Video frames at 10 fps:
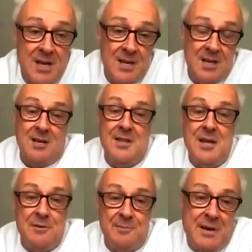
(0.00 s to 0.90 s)
And then
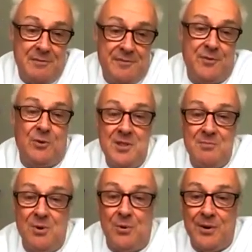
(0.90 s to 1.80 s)
at about 4 in the
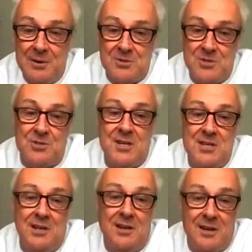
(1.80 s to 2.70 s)
morning, it was just
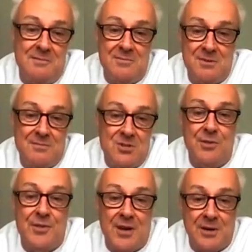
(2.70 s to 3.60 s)
getting light. John
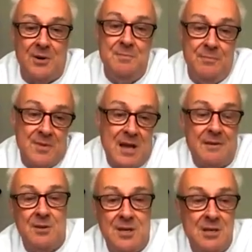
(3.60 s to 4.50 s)
Thackeray,
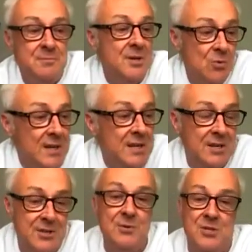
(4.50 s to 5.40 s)
after he'd been reading
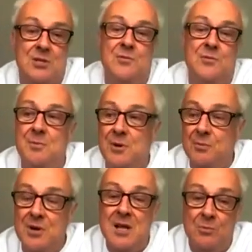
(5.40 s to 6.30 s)
through stuff with me,
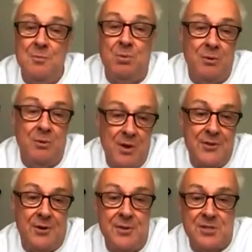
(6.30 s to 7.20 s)
and we'd probably read
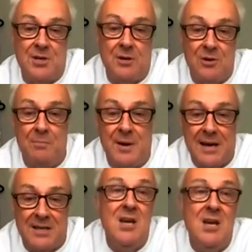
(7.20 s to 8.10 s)
through the Stardot
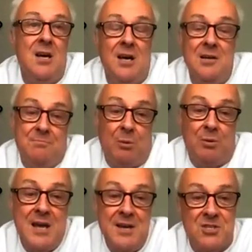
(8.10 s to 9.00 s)
COMPACT, and probably
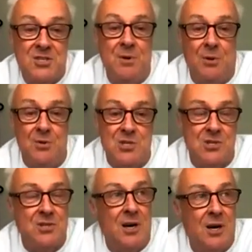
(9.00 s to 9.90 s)
his subconscious
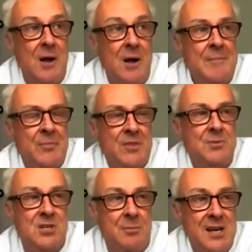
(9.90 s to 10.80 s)
would go, there
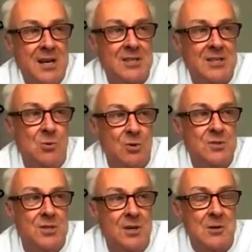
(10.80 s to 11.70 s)
was something else you ought to
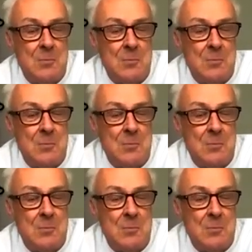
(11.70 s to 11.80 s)
do.